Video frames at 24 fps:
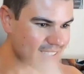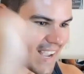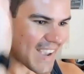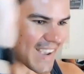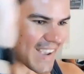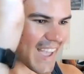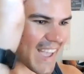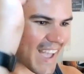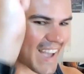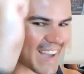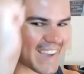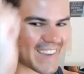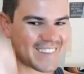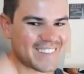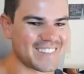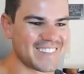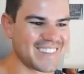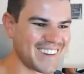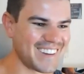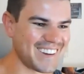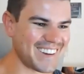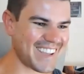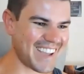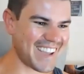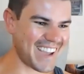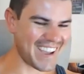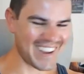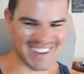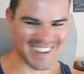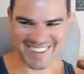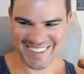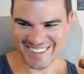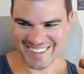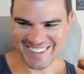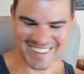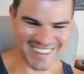Say gay.
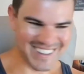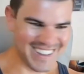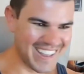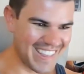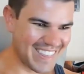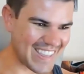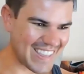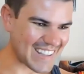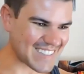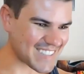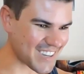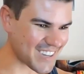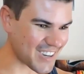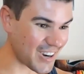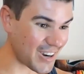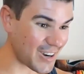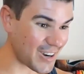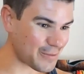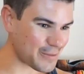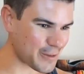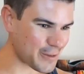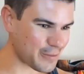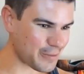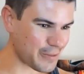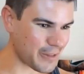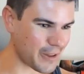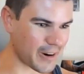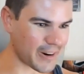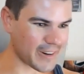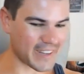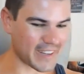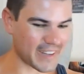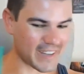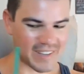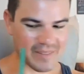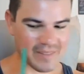Okay. That's a call for
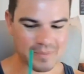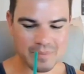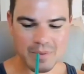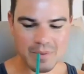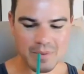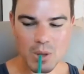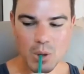Florida.